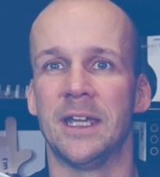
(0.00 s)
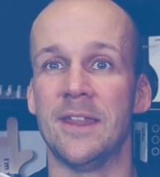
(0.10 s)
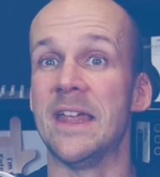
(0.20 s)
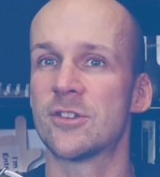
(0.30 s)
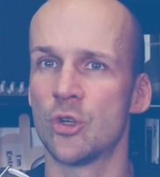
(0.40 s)

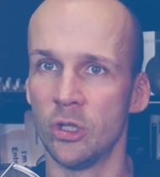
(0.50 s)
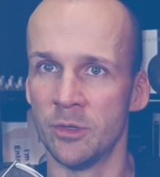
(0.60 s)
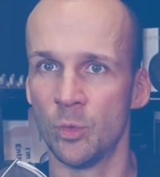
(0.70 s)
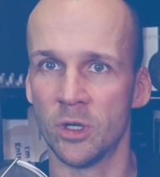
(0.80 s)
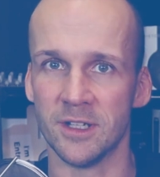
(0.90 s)
Uh, that's
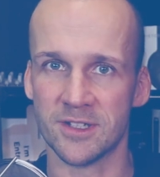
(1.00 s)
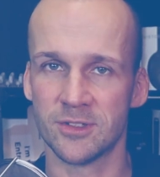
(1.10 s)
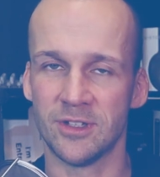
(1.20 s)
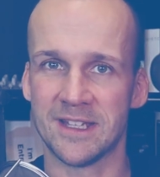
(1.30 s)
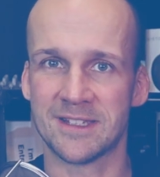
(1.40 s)
all in words.
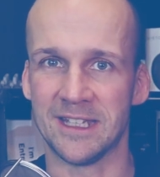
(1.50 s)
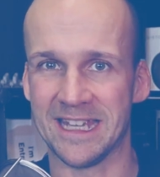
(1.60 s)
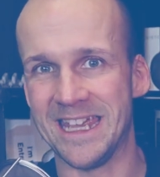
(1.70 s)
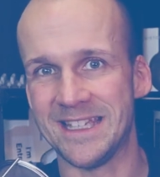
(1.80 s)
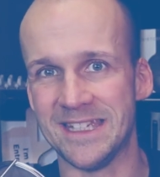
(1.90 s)
So that's
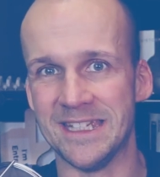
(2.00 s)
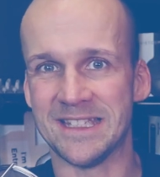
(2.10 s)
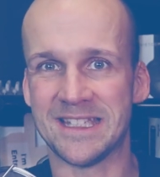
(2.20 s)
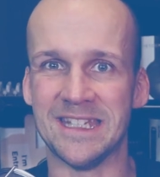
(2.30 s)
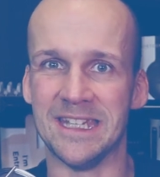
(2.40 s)
like S
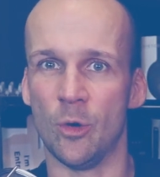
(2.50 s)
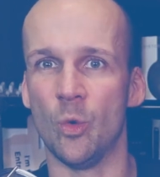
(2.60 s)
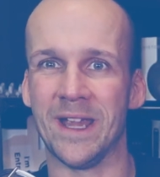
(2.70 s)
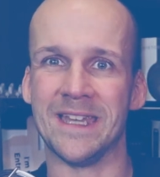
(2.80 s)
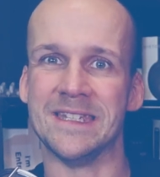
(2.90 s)
E C
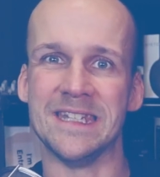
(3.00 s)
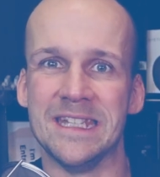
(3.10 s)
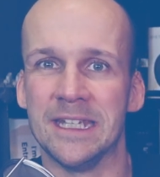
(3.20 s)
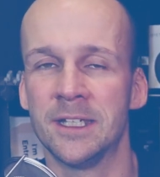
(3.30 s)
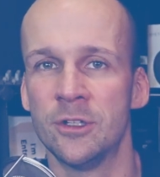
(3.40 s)
O N
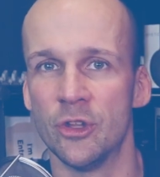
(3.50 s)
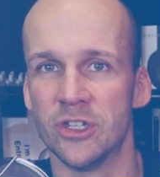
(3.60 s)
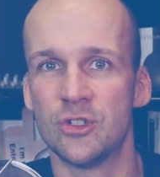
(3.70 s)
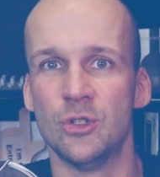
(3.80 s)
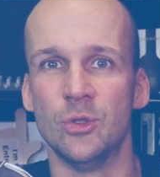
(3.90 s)
D, not
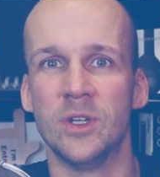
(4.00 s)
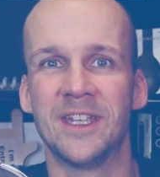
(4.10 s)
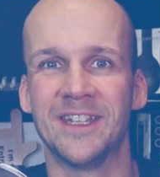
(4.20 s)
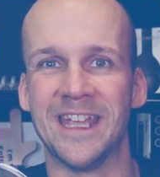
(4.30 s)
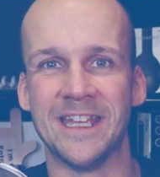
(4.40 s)
the two
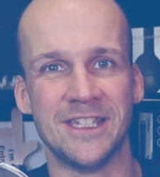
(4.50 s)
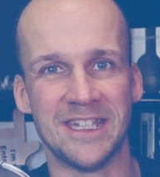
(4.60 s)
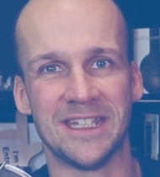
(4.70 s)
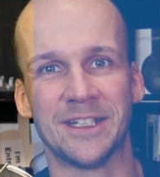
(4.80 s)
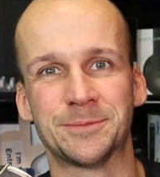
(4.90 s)
N
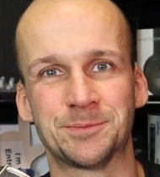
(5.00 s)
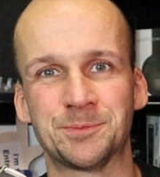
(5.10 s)
D.